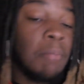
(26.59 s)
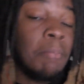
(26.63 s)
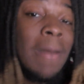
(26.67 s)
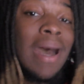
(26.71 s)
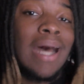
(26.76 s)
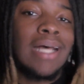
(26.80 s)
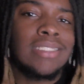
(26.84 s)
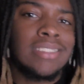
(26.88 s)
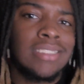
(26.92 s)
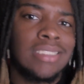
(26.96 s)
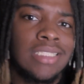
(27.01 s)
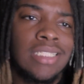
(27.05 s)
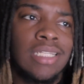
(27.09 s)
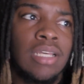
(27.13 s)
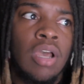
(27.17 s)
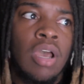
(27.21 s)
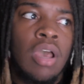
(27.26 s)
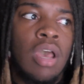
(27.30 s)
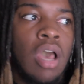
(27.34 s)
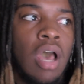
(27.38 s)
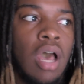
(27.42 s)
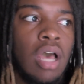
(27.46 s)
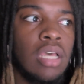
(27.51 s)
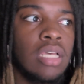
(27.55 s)
My shit
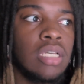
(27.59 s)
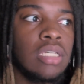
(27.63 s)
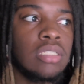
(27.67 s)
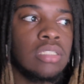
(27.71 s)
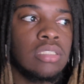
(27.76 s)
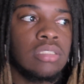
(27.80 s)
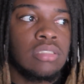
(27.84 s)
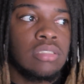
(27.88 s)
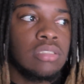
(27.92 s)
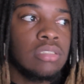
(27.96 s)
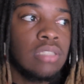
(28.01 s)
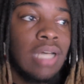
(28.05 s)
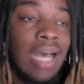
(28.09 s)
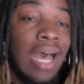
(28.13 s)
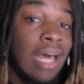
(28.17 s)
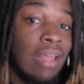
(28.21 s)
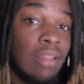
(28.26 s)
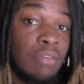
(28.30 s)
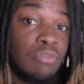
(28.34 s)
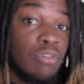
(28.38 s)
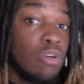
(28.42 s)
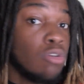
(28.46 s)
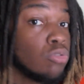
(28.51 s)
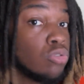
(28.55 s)
is either
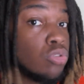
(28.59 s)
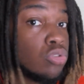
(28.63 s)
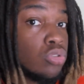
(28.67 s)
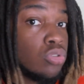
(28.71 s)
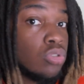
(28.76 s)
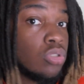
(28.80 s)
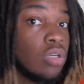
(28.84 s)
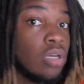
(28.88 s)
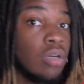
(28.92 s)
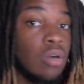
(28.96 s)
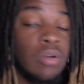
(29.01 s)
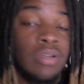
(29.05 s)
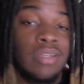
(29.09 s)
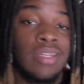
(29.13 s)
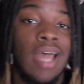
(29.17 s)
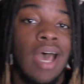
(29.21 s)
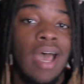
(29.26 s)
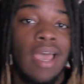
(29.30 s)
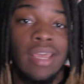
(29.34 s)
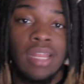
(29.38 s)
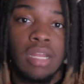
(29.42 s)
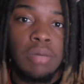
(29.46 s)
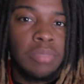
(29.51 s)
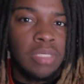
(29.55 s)
fuck with the song or
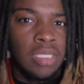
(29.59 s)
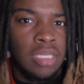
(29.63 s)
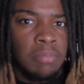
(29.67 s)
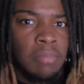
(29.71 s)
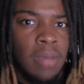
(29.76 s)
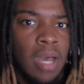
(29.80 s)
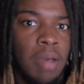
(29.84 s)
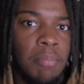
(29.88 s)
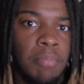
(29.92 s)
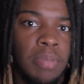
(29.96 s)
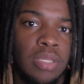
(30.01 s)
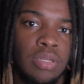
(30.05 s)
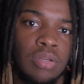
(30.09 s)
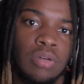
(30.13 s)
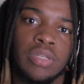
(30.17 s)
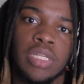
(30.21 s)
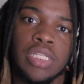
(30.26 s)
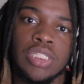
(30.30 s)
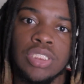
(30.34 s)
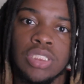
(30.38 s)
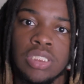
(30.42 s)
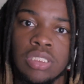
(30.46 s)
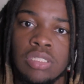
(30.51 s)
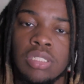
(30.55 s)
not, and I'm gonna give my opinion on
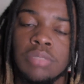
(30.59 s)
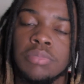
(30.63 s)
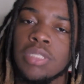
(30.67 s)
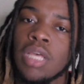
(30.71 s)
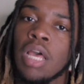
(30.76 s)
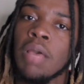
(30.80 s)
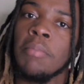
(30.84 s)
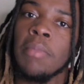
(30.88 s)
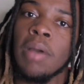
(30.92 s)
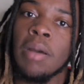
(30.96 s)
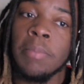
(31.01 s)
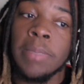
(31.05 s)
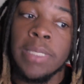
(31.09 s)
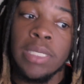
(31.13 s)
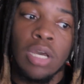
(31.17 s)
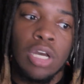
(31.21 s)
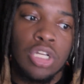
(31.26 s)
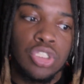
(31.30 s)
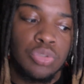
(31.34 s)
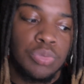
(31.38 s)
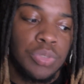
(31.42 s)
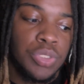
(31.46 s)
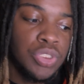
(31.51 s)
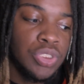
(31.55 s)
that shit, you know what I'm saying? I'll be
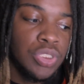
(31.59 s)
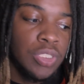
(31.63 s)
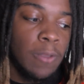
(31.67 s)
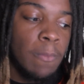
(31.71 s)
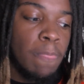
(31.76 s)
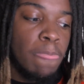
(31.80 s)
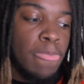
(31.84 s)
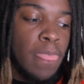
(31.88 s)
100 with this shit.